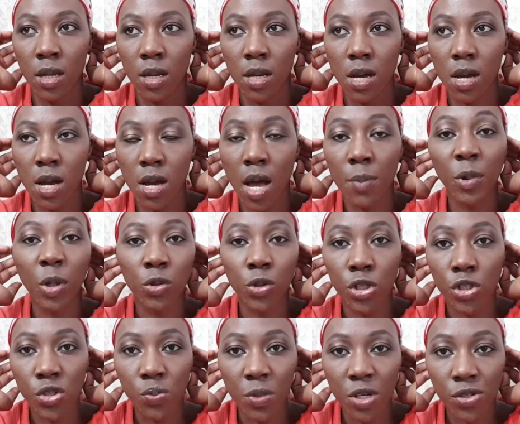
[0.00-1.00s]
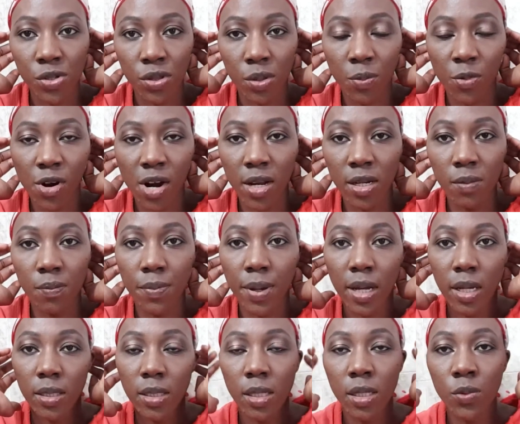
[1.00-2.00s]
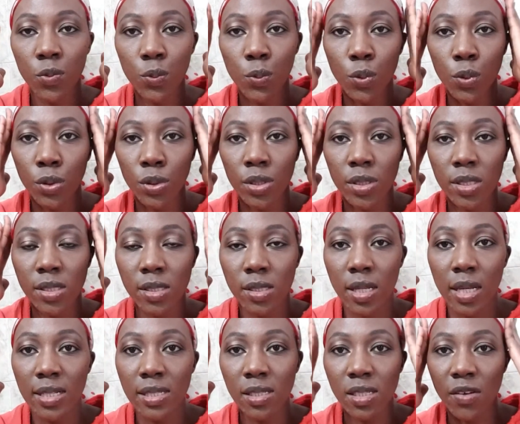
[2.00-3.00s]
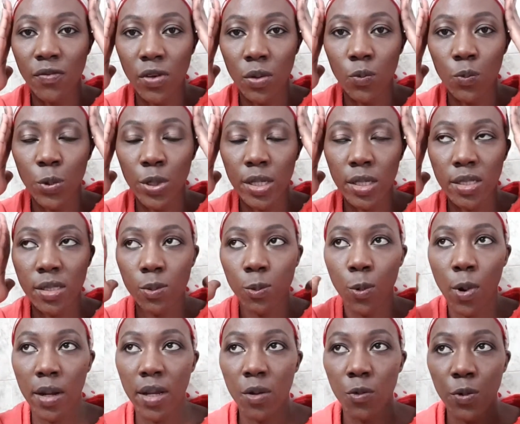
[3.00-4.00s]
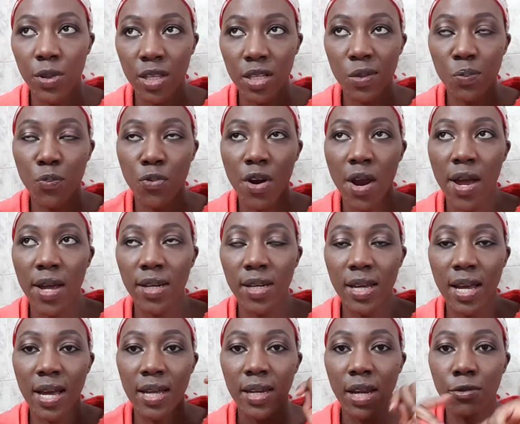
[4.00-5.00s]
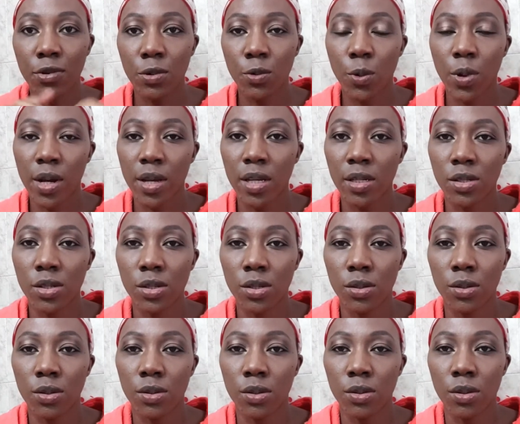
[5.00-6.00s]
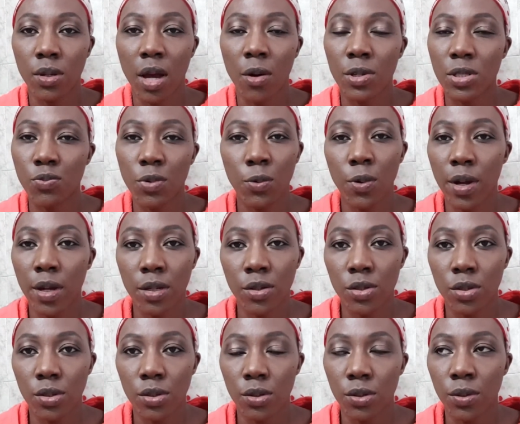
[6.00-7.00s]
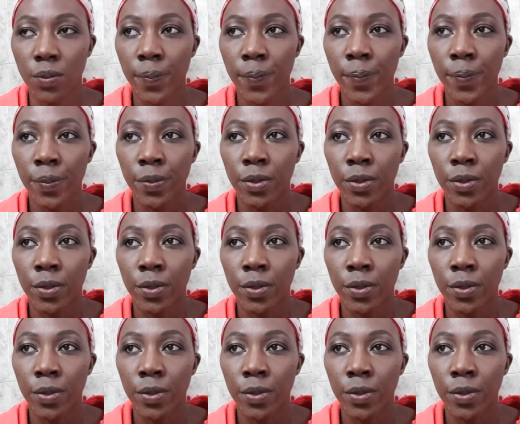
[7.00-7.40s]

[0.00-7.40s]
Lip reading: I'm not going to mention the brand, but it was 7 weeks working with this brand, and I was required to